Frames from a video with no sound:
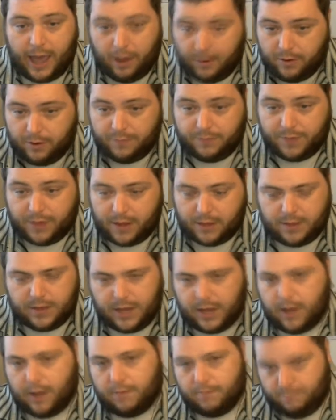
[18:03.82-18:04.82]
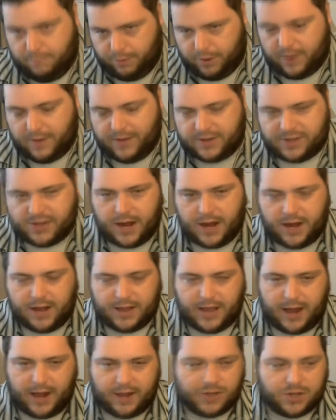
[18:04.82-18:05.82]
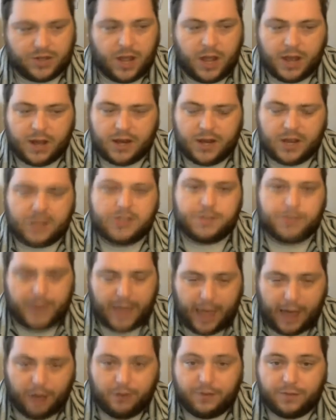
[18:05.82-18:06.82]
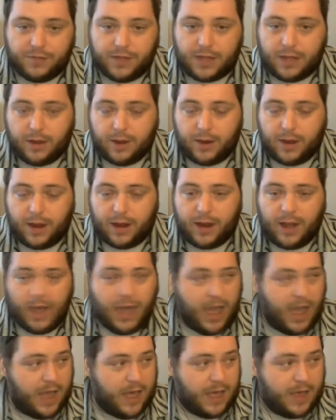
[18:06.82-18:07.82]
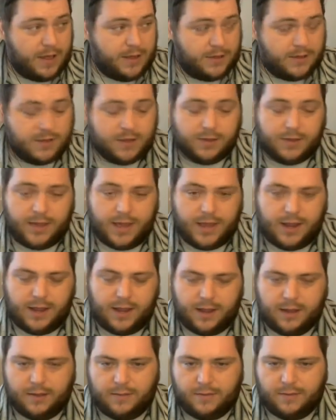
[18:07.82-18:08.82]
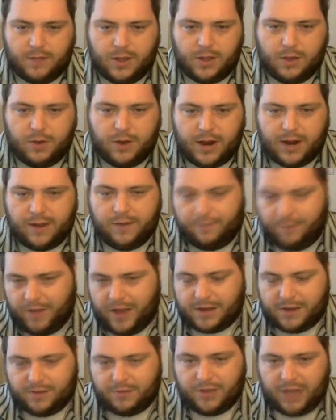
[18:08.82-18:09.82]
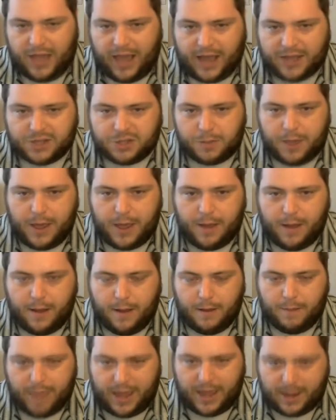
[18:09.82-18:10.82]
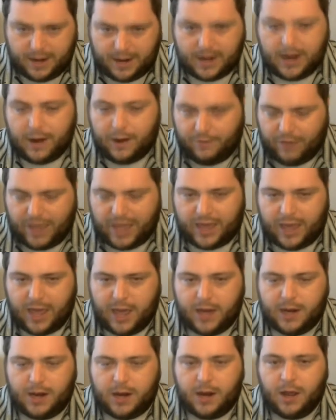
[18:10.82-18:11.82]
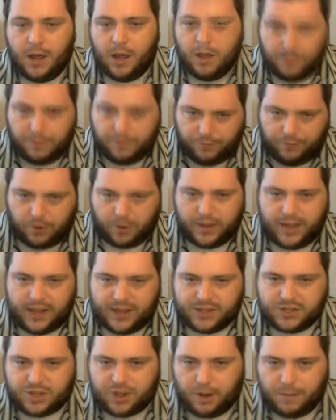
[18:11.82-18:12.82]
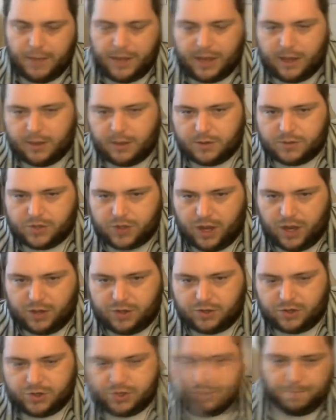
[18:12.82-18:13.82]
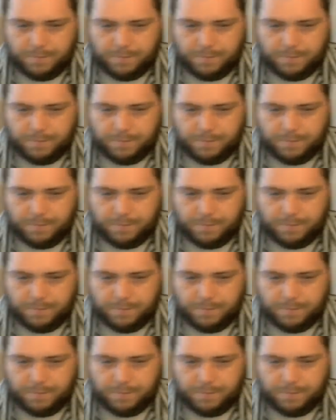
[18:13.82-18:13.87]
of the previous tenant, that is, need to be out of the unit, and the unit effectively has to be abandoned and vacated before they can start making those changes.